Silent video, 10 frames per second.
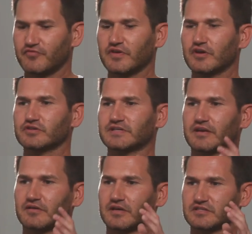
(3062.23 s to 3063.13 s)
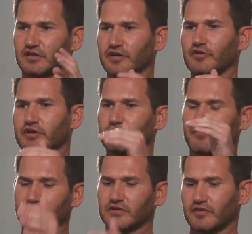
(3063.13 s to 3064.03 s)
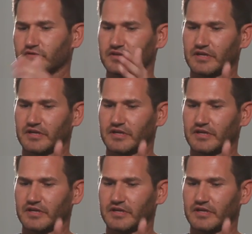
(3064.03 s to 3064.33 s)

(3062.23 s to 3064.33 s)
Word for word: feels that it, because Claire, he fell in love with,